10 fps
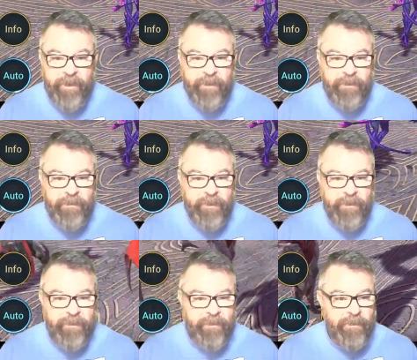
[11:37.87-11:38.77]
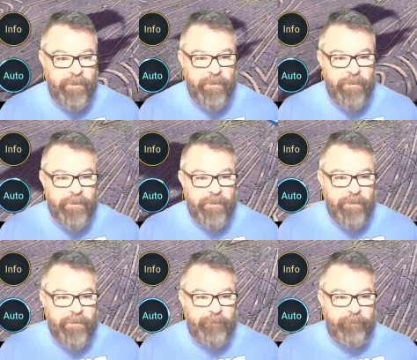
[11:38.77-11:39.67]

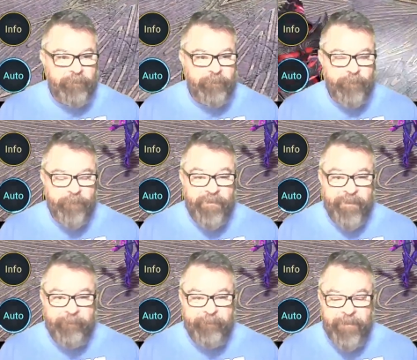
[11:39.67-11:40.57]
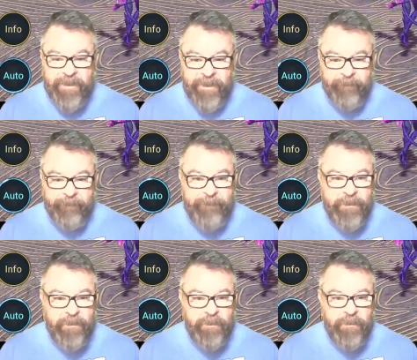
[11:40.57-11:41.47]

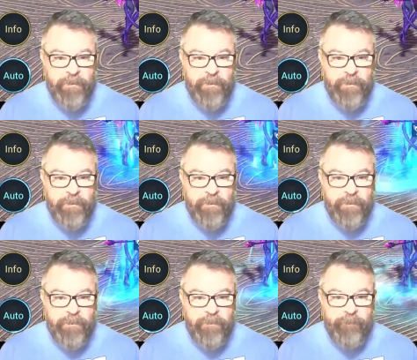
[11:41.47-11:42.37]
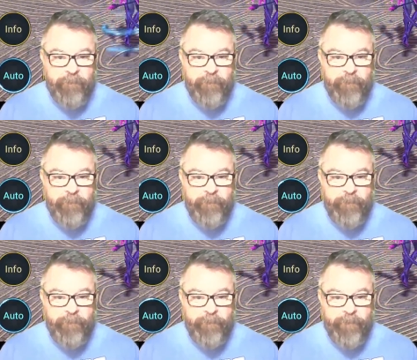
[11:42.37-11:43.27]

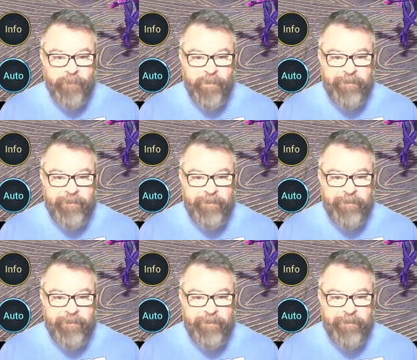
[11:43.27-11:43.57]
(no one is talking)